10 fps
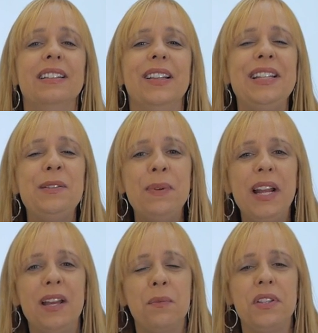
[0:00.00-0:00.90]
Let's
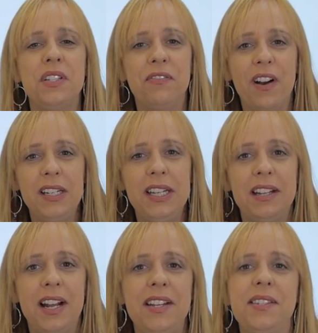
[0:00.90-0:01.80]
begin with defining
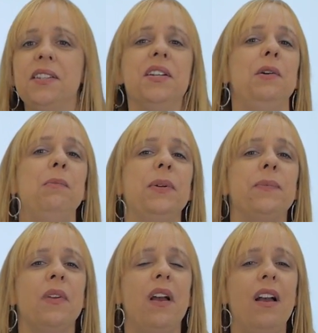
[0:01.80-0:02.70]
an isotope.
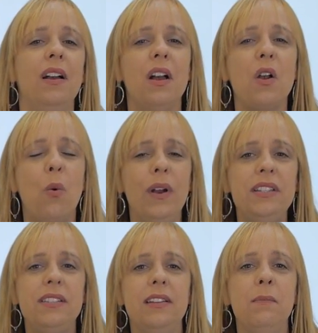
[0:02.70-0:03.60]

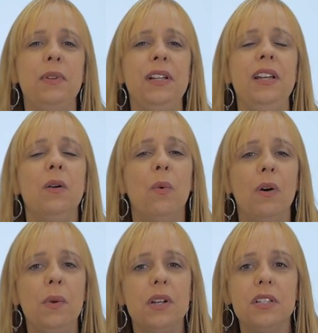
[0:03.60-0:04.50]
Quite simply,
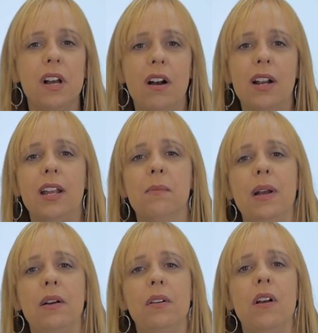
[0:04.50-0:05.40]
what we are talking
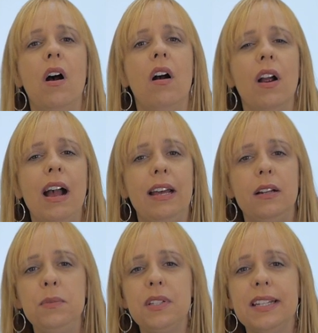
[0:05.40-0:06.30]
about are
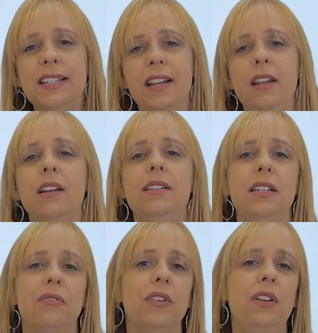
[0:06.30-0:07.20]
atoms containing a
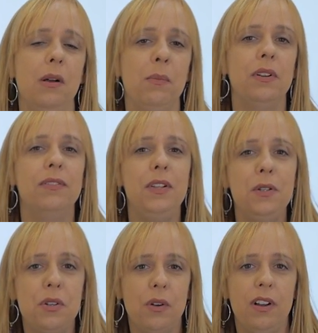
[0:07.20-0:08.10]
different number of
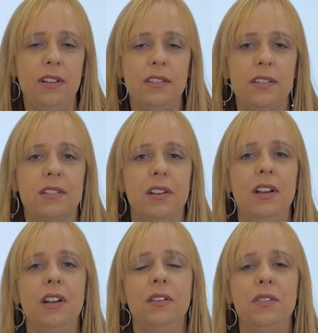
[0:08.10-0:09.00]
neutrons.
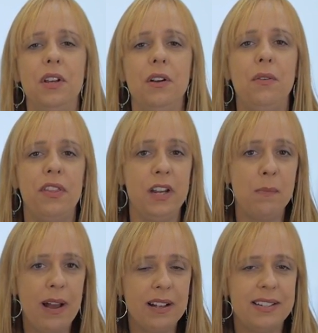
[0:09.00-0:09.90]
So
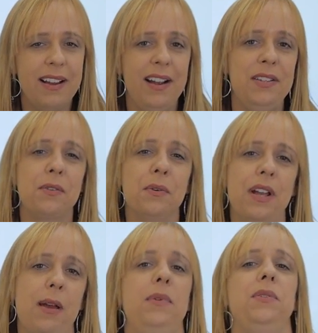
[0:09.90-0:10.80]
think back to high school
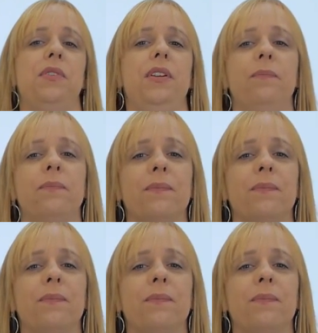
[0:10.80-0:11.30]
chemistry.